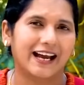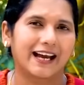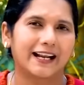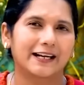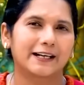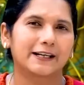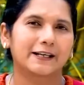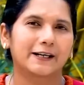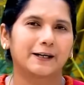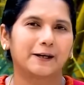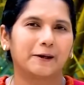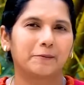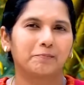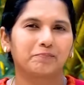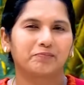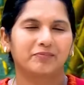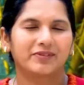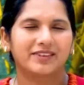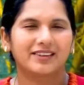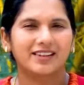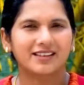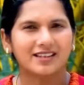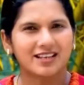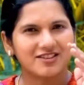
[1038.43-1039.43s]
And
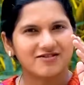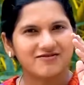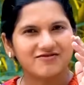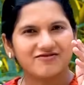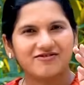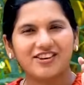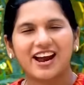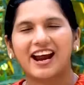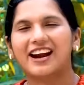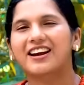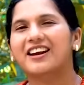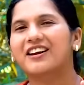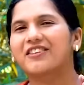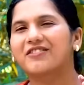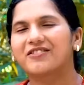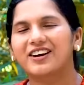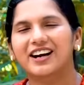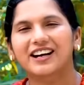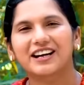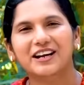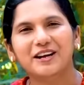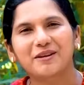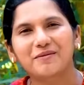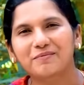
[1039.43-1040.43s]
this is very,
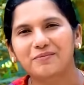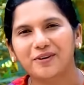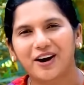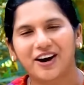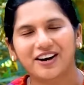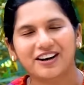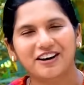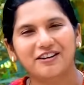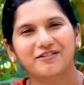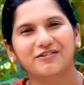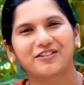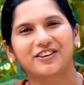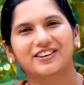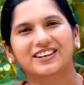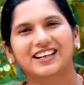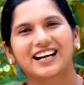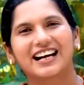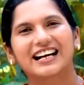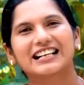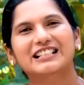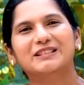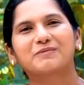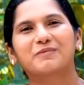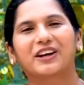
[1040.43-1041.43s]
very important for
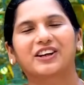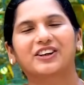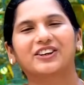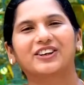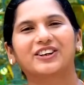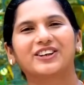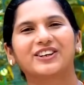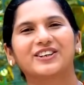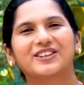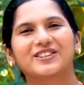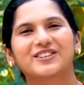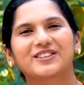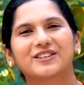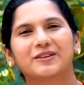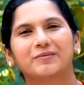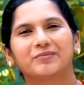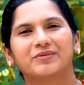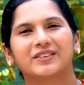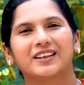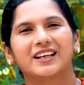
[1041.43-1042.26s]
us, because